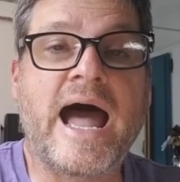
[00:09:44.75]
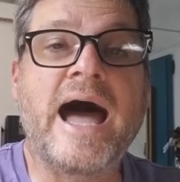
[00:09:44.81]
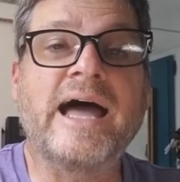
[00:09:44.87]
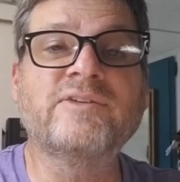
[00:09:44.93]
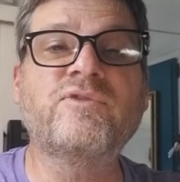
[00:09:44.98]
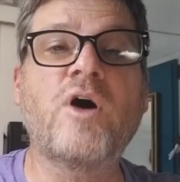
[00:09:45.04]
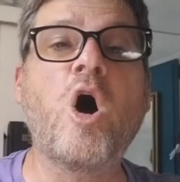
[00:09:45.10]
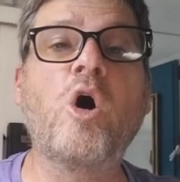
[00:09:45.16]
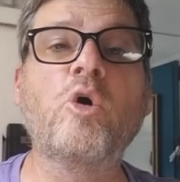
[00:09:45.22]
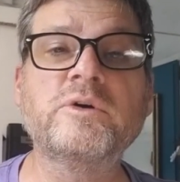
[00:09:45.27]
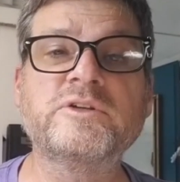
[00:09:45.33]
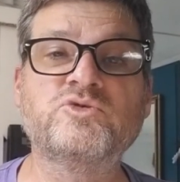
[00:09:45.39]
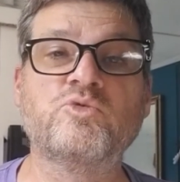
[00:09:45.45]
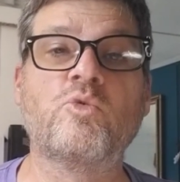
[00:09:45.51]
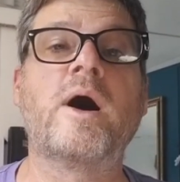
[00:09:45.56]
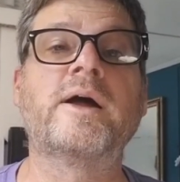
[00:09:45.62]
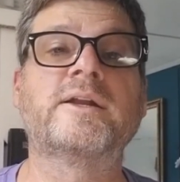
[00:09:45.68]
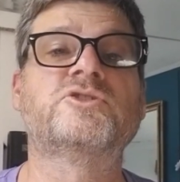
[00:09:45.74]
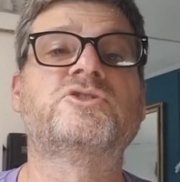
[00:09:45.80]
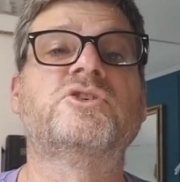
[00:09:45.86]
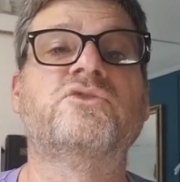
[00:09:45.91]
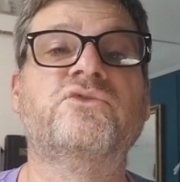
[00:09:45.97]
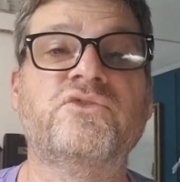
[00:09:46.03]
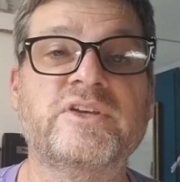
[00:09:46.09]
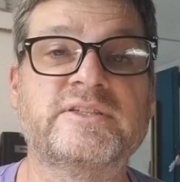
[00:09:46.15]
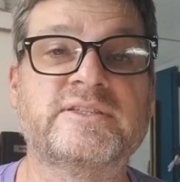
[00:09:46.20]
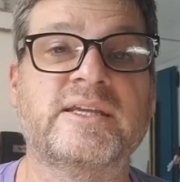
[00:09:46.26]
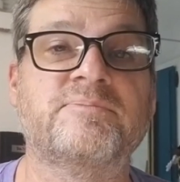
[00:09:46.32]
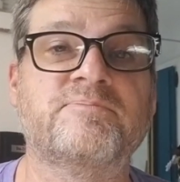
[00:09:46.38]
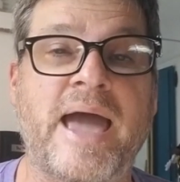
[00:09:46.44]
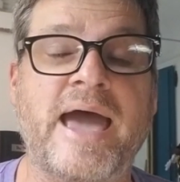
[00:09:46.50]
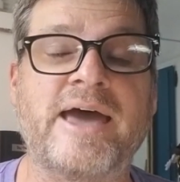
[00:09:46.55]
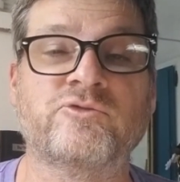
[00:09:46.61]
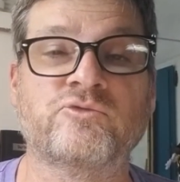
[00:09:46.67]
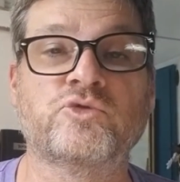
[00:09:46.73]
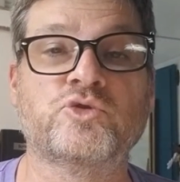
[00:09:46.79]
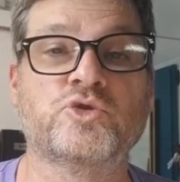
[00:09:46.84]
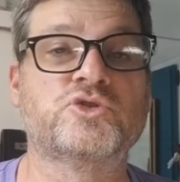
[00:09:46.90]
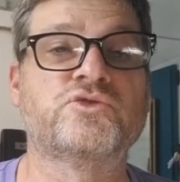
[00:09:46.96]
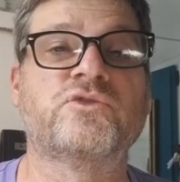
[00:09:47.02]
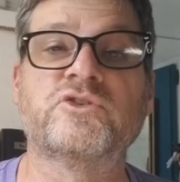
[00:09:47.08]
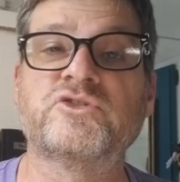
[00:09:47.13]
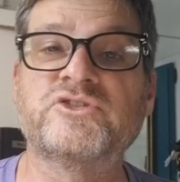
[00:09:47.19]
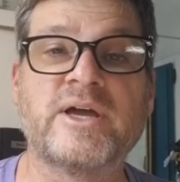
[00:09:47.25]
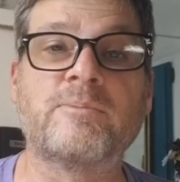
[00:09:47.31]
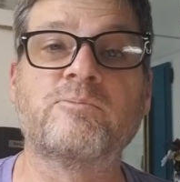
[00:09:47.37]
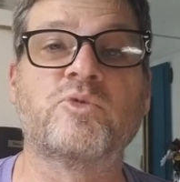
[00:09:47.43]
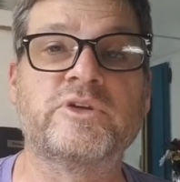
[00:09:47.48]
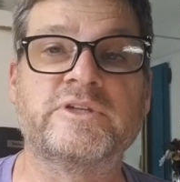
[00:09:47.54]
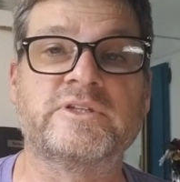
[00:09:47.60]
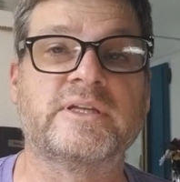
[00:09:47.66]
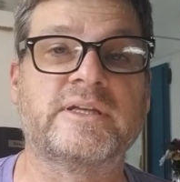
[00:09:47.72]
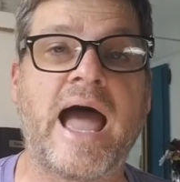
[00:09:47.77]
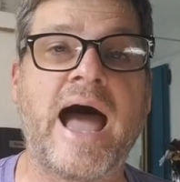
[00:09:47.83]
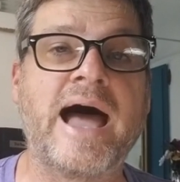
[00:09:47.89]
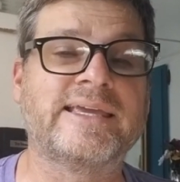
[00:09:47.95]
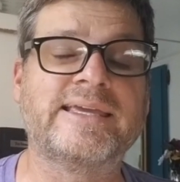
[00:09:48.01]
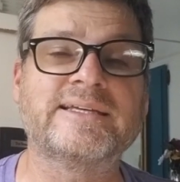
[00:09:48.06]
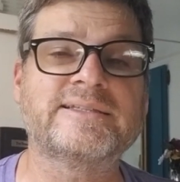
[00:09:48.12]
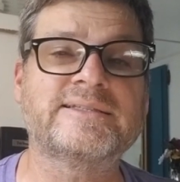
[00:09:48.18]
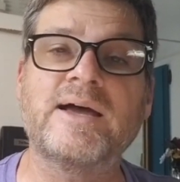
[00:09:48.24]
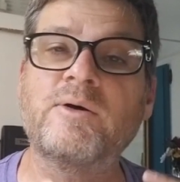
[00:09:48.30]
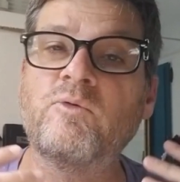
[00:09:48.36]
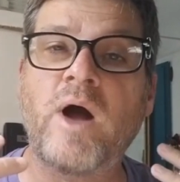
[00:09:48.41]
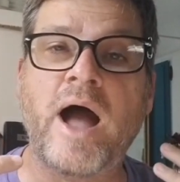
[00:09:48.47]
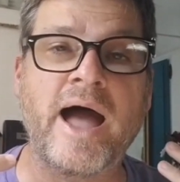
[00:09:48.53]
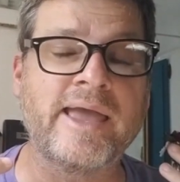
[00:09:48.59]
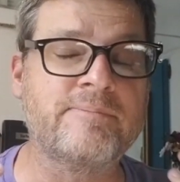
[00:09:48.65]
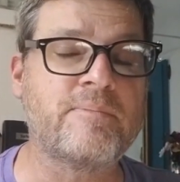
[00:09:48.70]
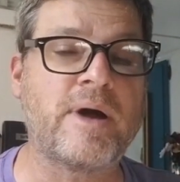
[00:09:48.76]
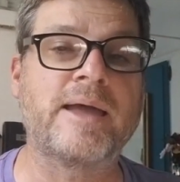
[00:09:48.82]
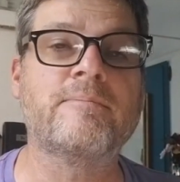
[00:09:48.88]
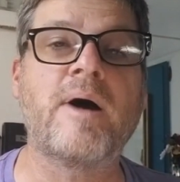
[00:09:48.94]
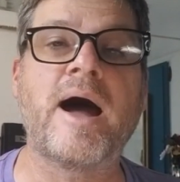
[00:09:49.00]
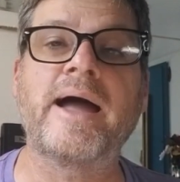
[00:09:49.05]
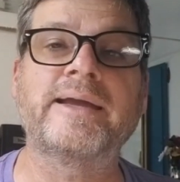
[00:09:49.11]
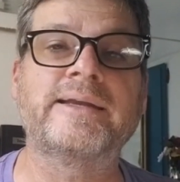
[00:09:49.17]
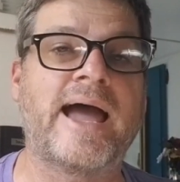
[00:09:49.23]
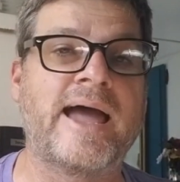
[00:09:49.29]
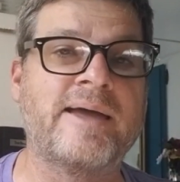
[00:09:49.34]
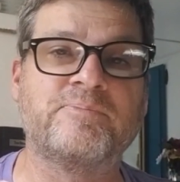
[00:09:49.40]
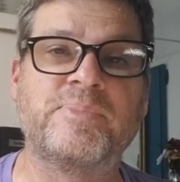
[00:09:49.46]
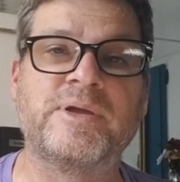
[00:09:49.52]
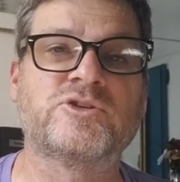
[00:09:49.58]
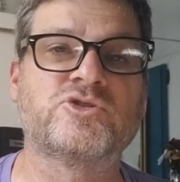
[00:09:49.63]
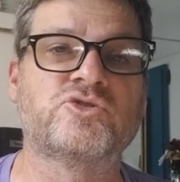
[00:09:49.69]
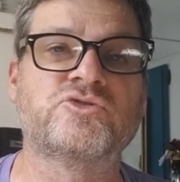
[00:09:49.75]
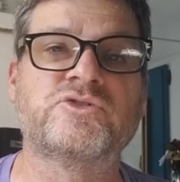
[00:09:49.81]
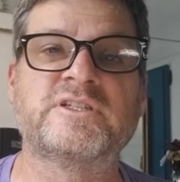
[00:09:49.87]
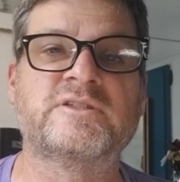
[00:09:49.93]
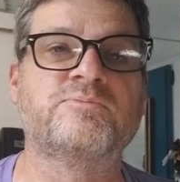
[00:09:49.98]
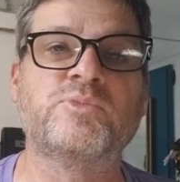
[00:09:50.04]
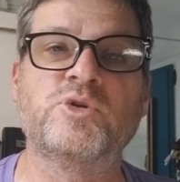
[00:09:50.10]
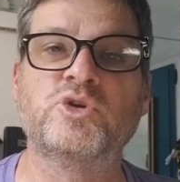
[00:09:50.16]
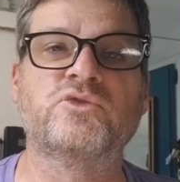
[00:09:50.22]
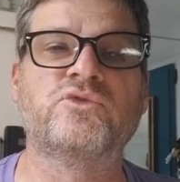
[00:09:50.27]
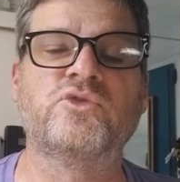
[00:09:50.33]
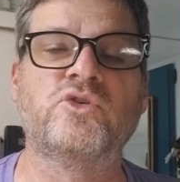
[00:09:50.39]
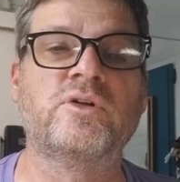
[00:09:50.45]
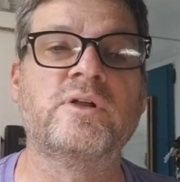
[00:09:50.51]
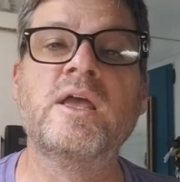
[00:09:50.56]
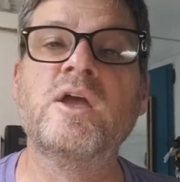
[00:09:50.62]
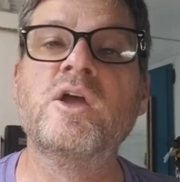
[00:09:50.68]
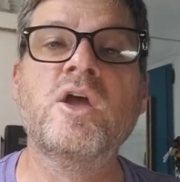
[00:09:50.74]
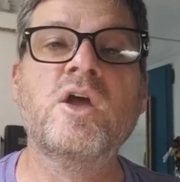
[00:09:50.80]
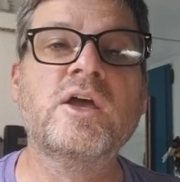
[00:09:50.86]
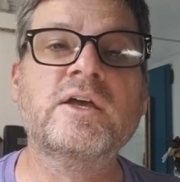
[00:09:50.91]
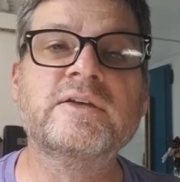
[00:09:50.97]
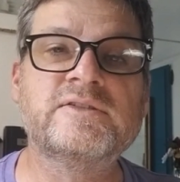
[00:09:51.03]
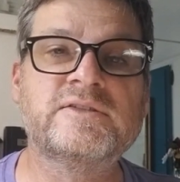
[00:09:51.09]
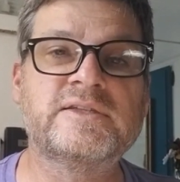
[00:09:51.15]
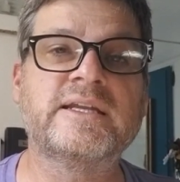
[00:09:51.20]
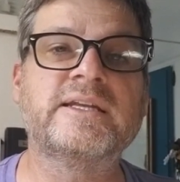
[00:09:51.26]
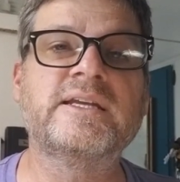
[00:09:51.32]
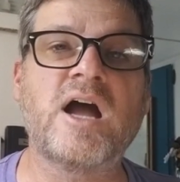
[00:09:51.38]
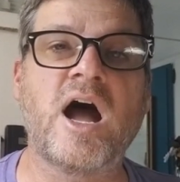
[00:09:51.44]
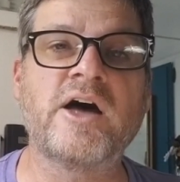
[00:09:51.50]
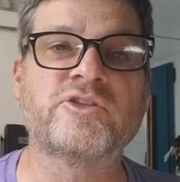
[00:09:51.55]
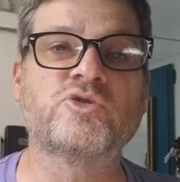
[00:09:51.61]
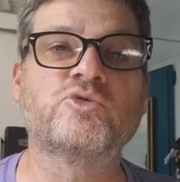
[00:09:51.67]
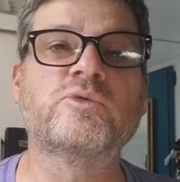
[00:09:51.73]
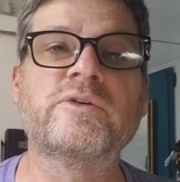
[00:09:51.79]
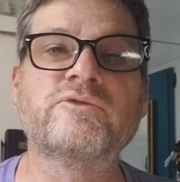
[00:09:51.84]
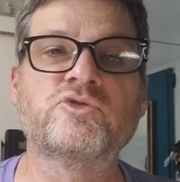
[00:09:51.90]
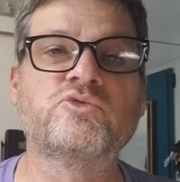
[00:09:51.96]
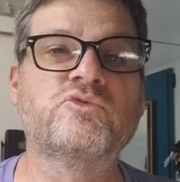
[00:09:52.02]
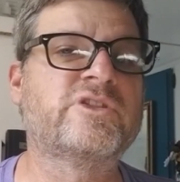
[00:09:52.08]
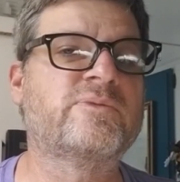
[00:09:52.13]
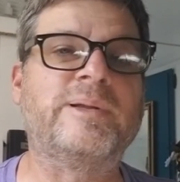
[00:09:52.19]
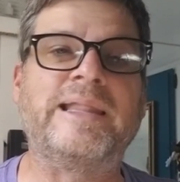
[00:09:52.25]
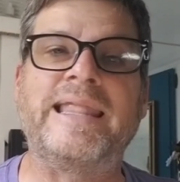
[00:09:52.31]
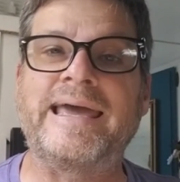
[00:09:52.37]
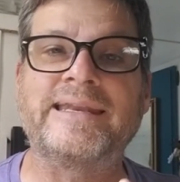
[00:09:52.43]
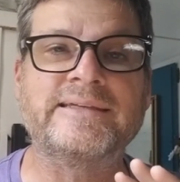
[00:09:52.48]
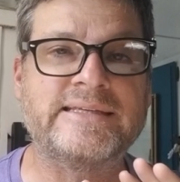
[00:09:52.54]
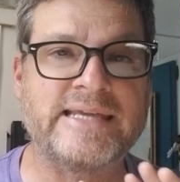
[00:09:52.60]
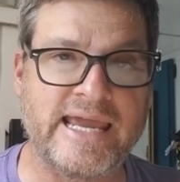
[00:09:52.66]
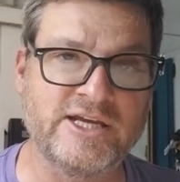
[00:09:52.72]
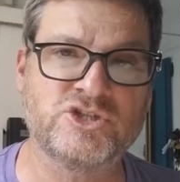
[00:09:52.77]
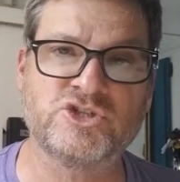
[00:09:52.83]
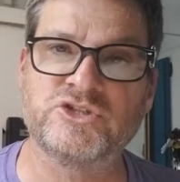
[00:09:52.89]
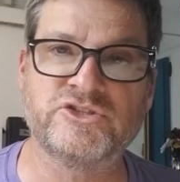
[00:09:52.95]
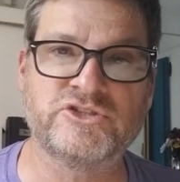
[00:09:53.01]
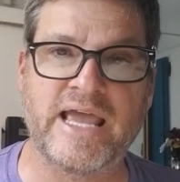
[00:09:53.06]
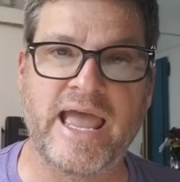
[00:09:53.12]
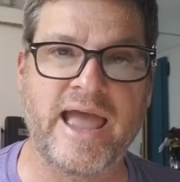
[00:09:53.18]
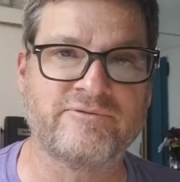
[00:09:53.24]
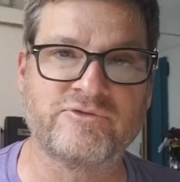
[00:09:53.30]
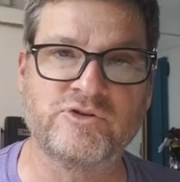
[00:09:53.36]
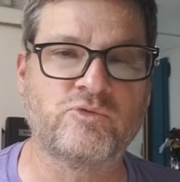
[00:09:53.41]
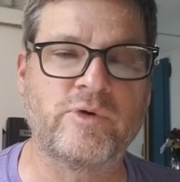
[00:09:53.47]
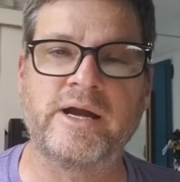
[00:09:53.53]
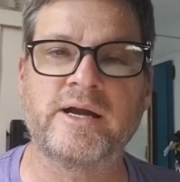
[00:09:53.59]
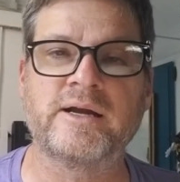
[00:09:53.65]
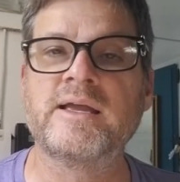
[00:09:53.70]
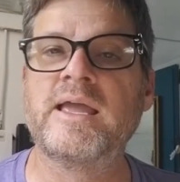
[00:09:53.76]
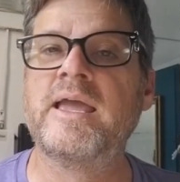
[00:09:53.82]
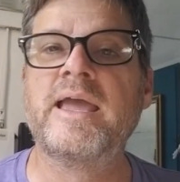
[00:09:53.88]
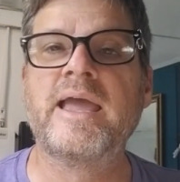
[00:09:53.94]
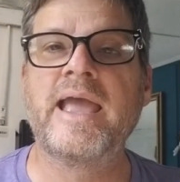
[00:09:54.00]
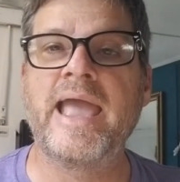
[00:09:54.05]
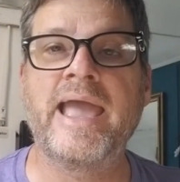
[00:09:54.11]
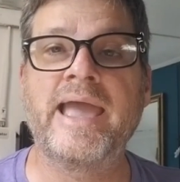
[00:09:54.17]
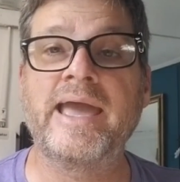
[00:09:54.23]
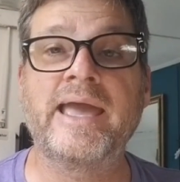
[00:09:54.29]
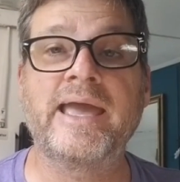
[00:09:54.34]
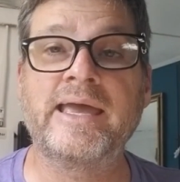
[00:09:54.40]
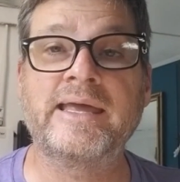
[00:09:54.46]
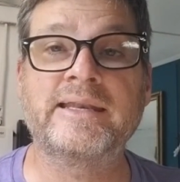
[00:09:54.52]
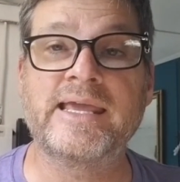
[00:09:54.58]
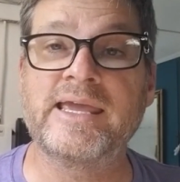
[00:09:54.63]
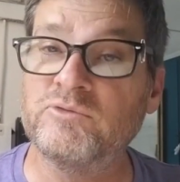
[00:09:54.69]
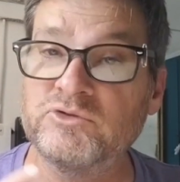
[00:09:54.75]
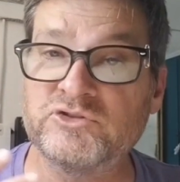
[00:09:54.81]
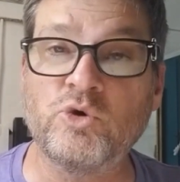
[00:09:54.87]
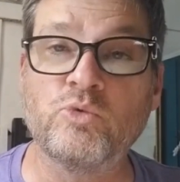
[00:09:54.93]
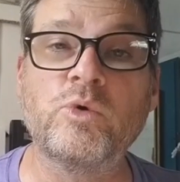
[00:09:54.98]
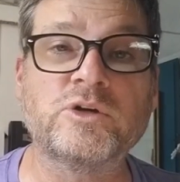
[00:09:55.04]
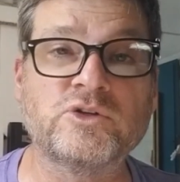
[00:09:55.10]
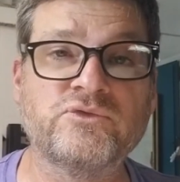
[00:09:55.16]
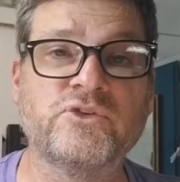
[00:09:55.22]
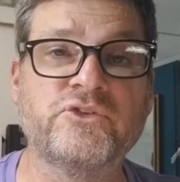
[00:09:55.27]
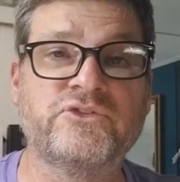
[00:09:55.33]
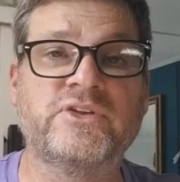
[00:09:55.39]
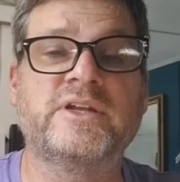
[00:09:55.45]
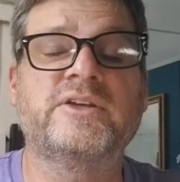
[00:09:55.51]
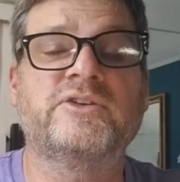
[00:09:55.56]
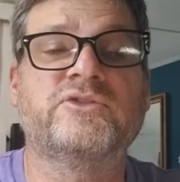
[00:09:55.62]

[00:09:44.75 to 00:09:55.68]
I've always wanted to visit Baton Rouge for some reason. I guess in my mind, I pictured this beautiful city on the river with plantations everywhere. And it was a wonderful city.